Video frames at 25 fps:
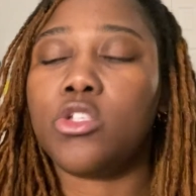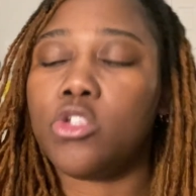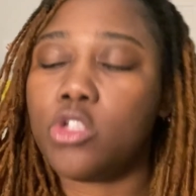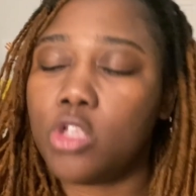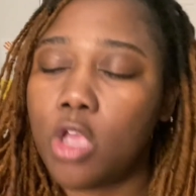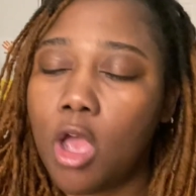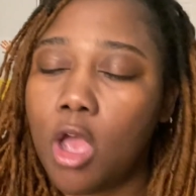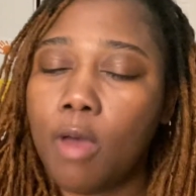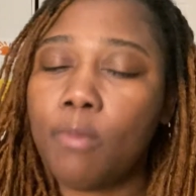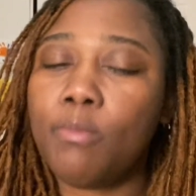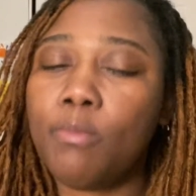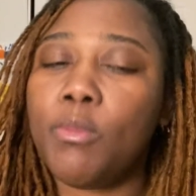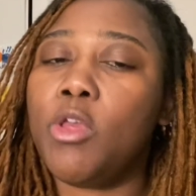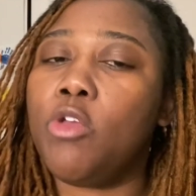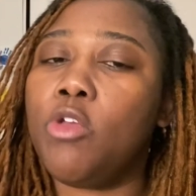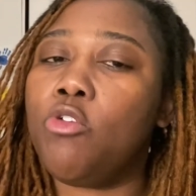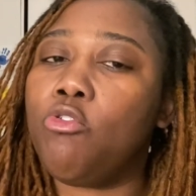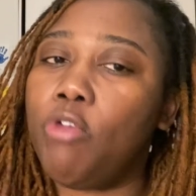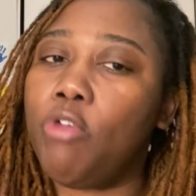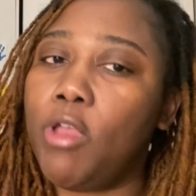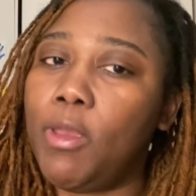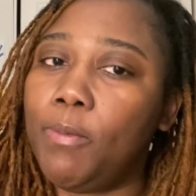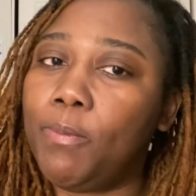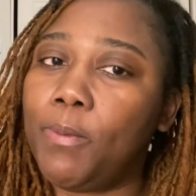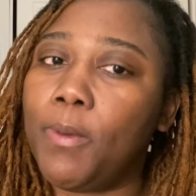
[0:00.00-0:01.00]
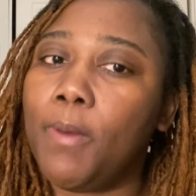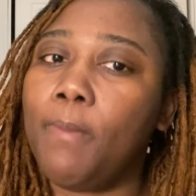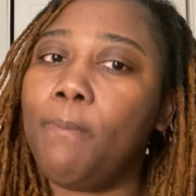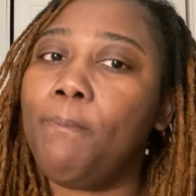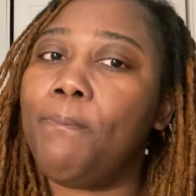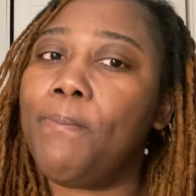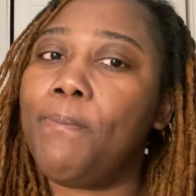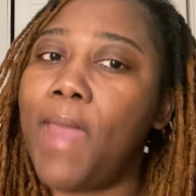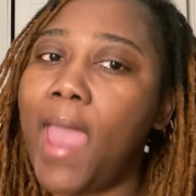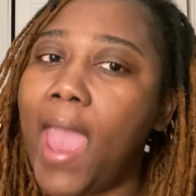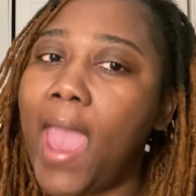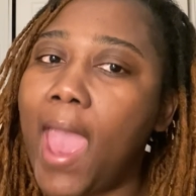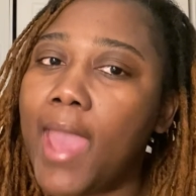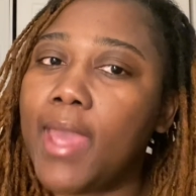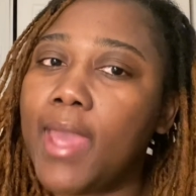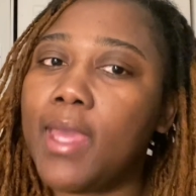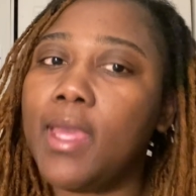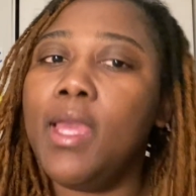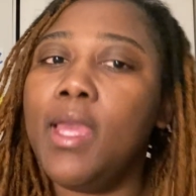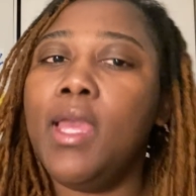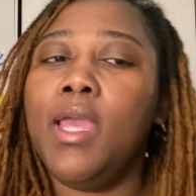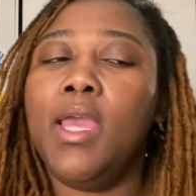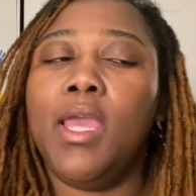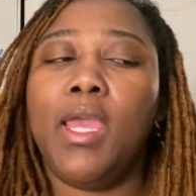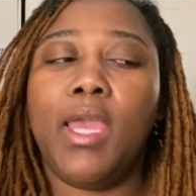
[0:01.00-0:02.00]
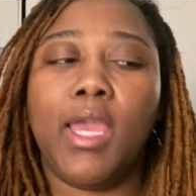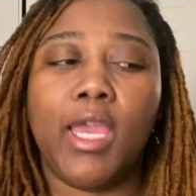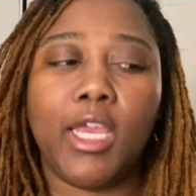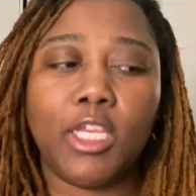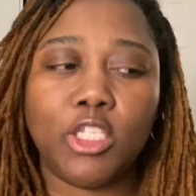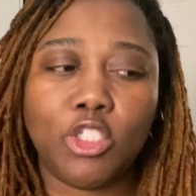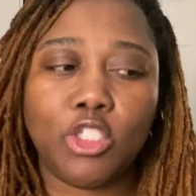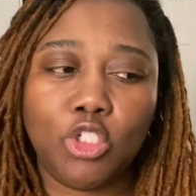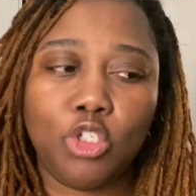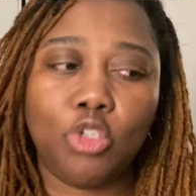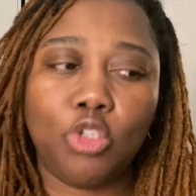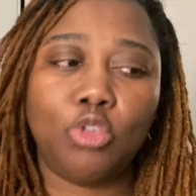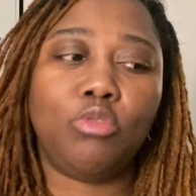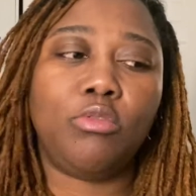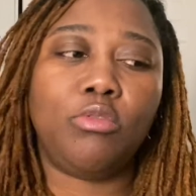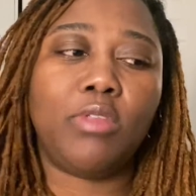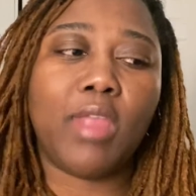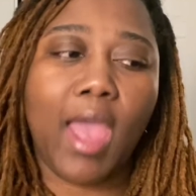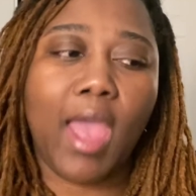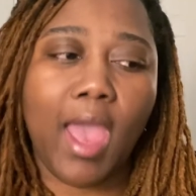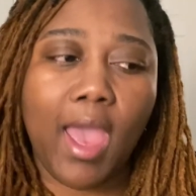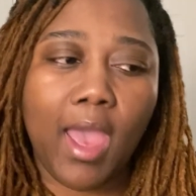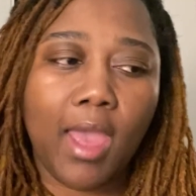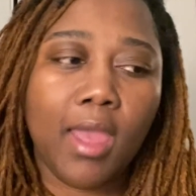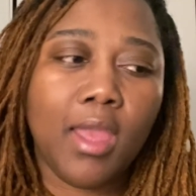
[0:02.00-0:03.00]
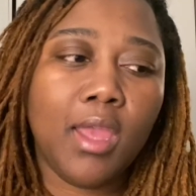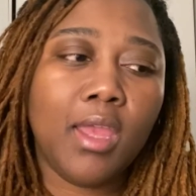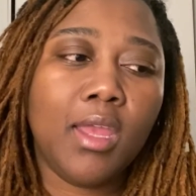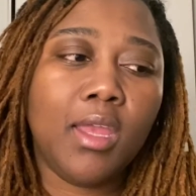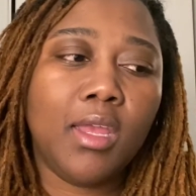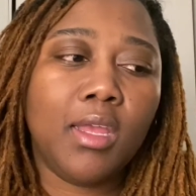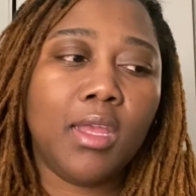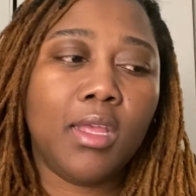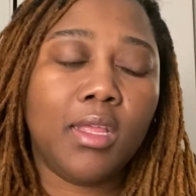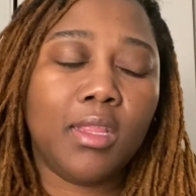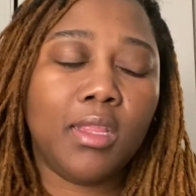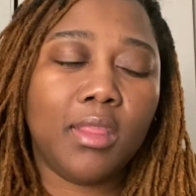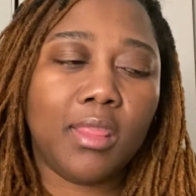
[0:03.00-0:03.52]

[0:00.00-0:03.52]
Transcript: I saw me creeping back into that